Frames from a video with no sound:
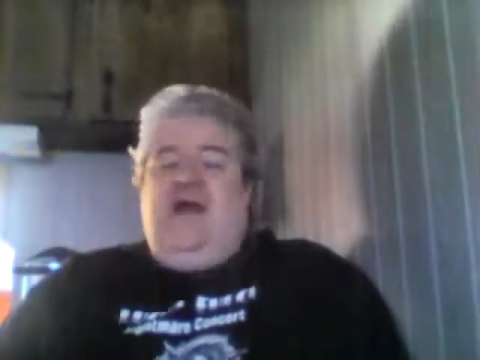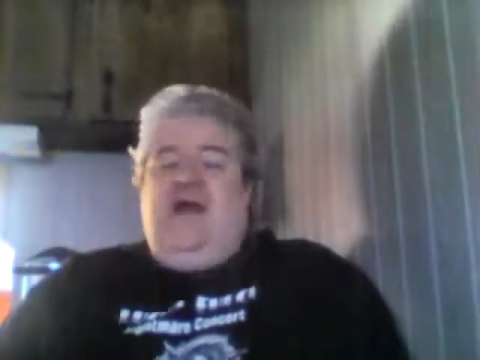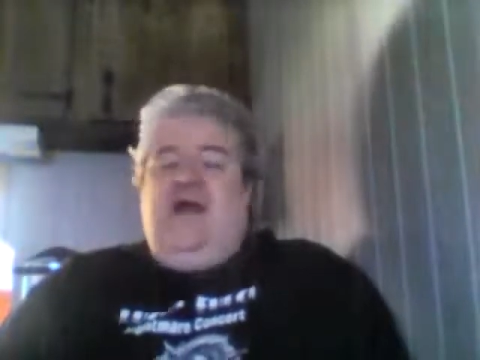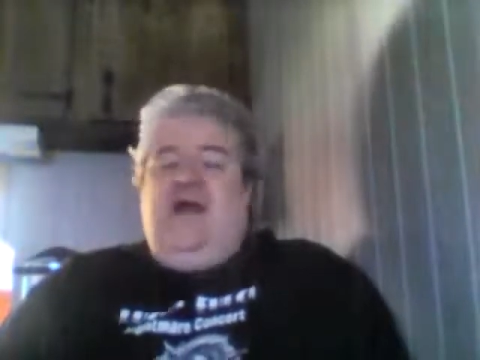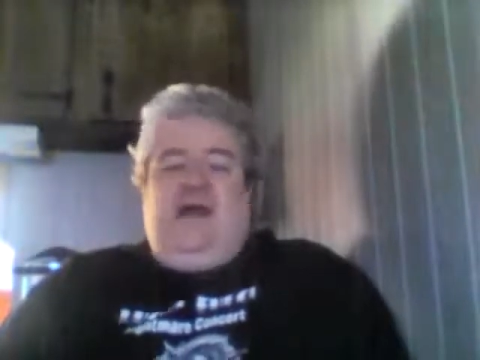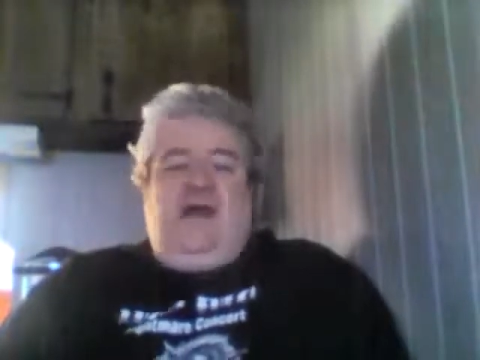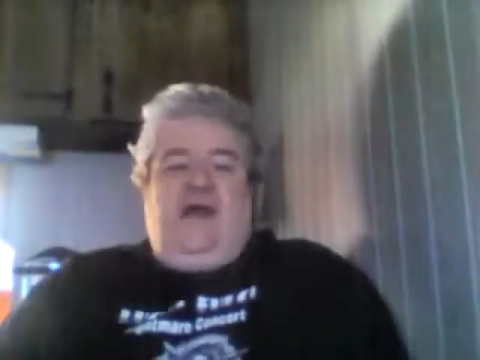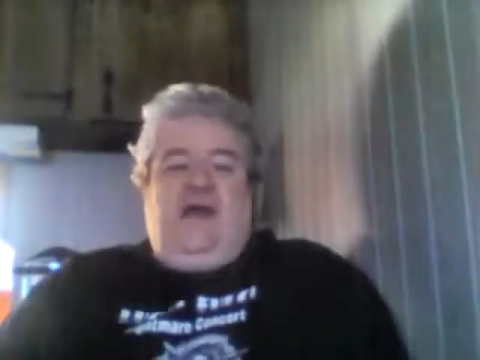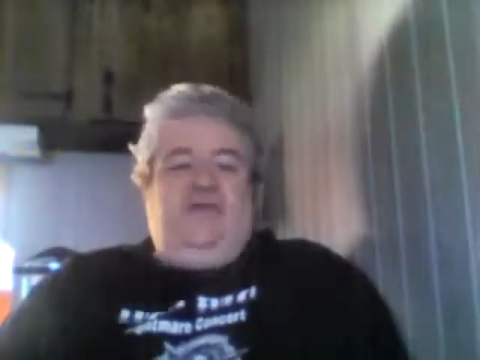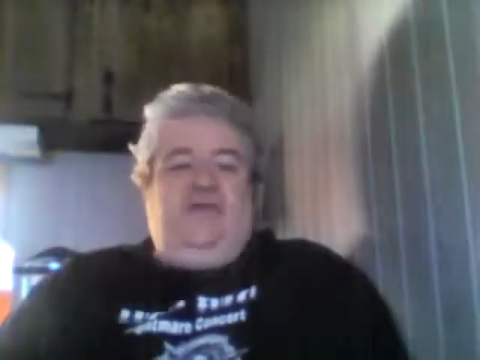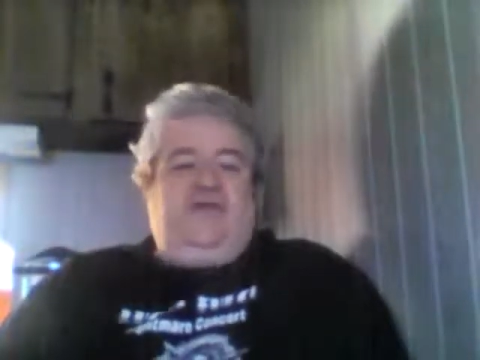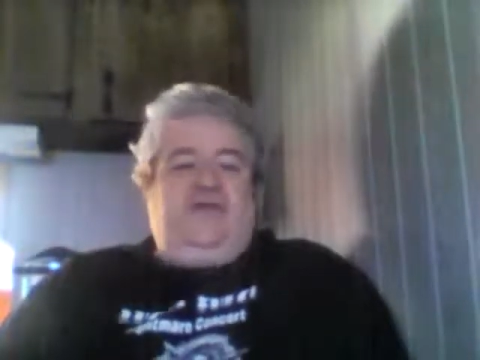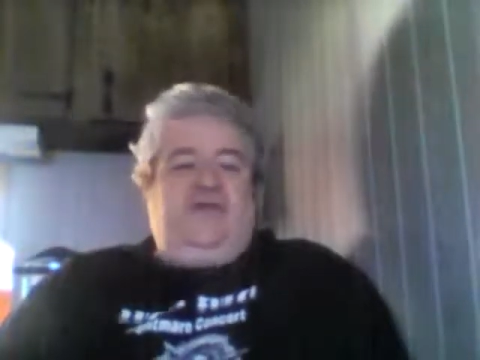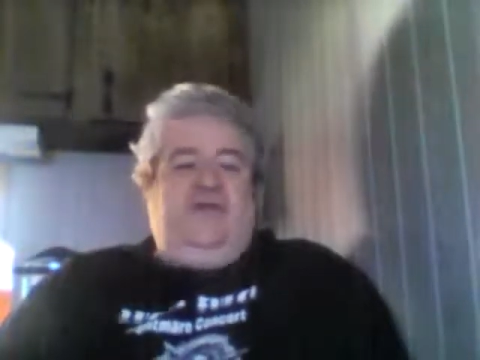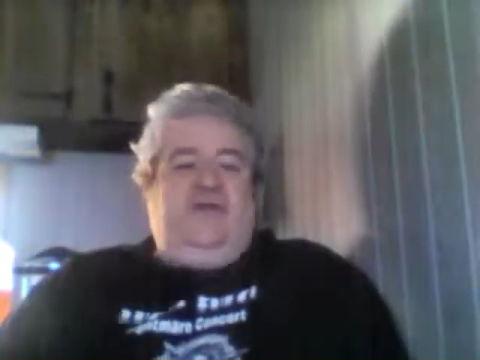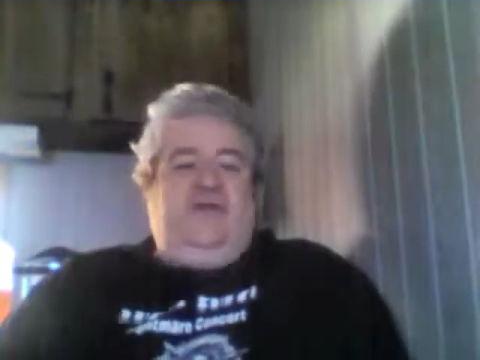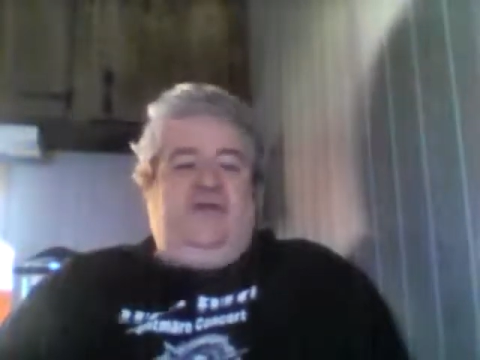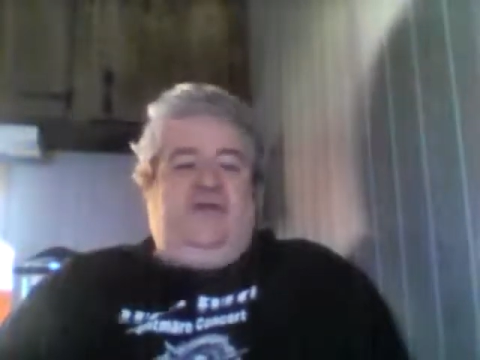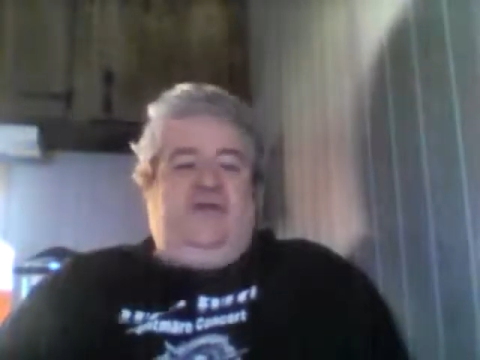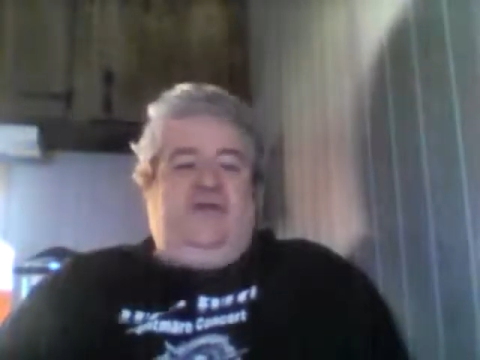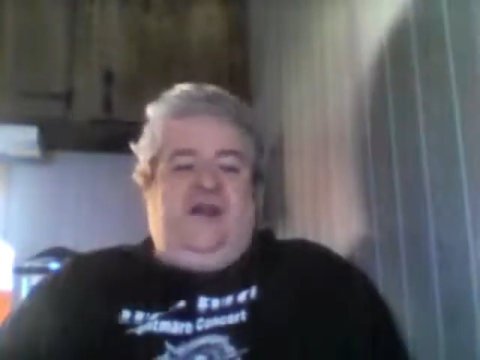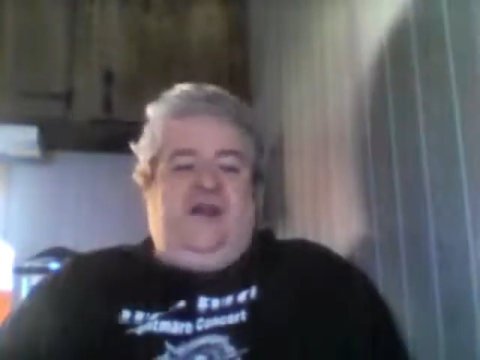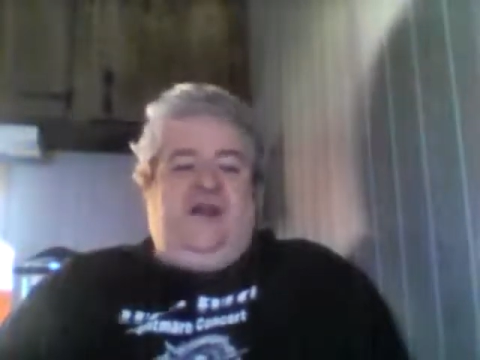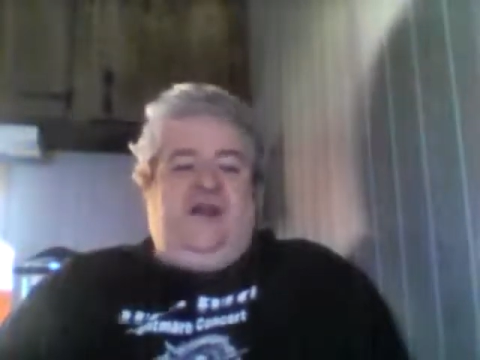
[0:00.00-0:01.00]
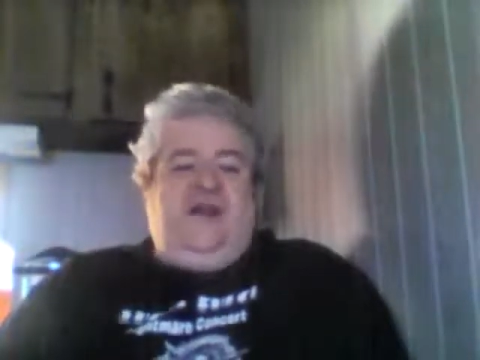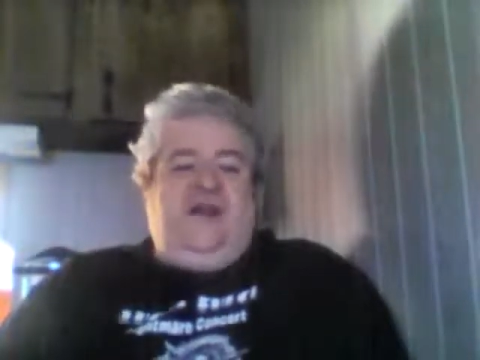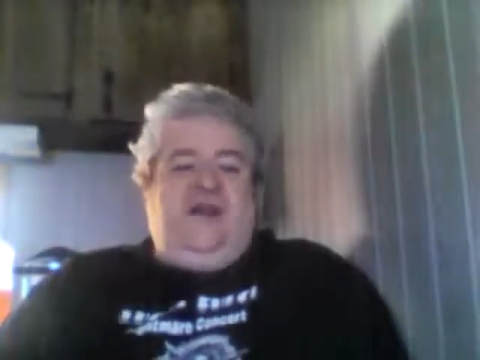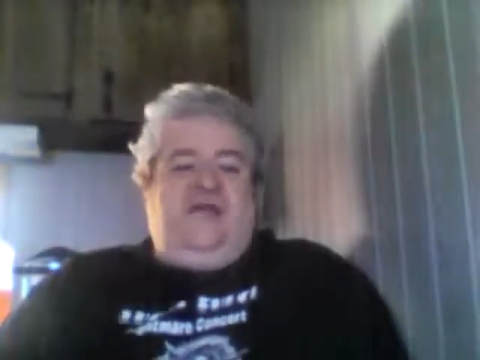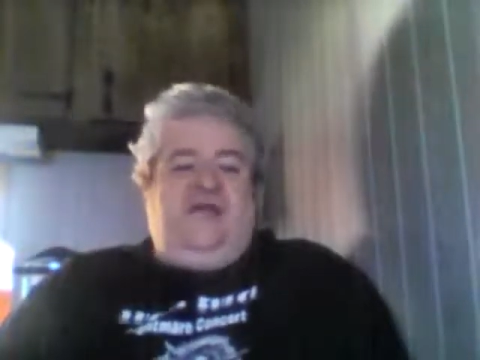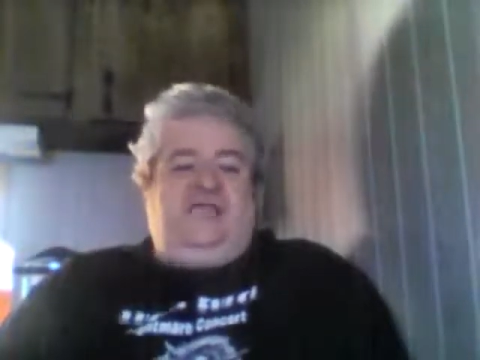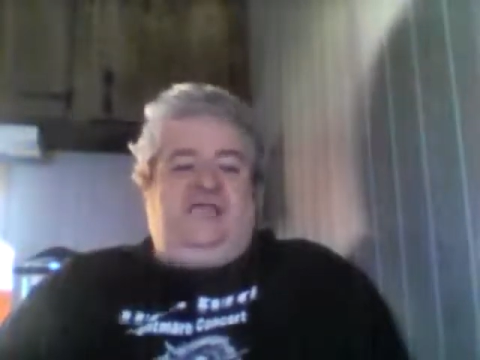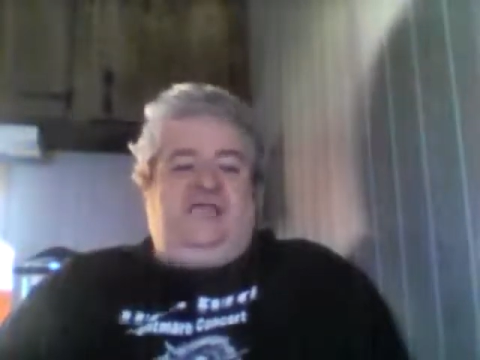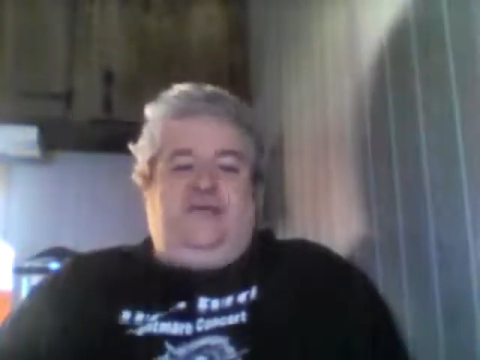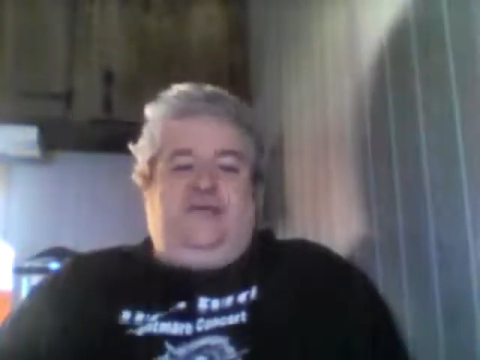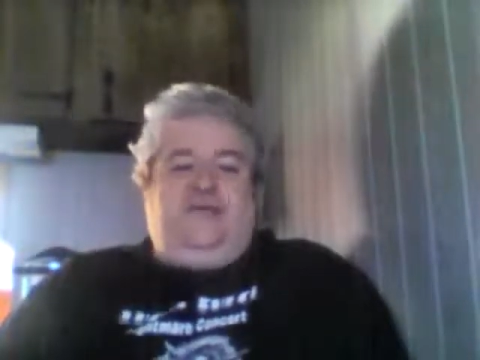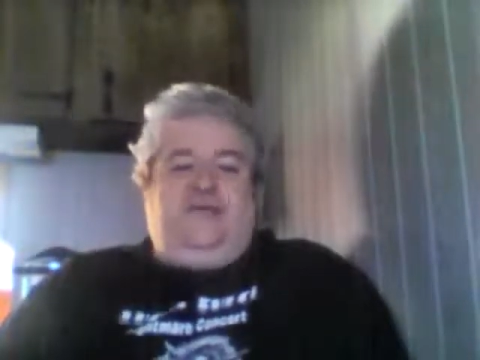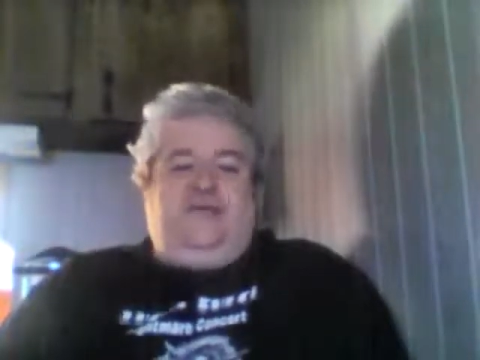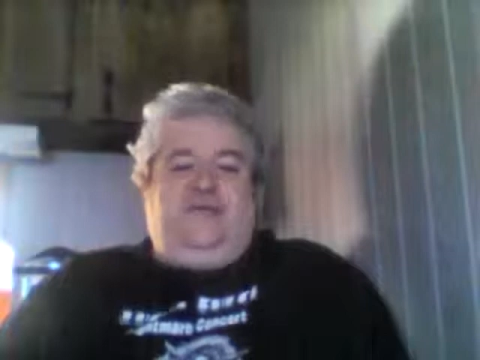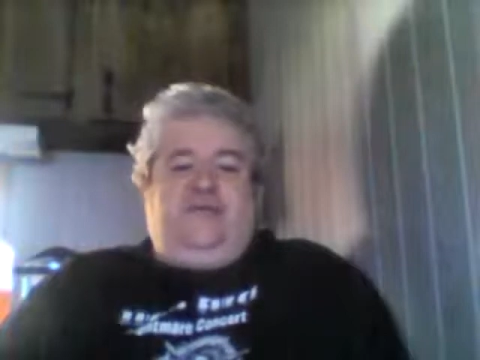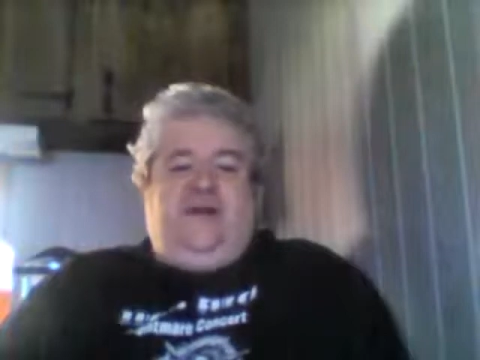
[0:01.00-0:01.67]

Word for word: And that was the little dinkiest little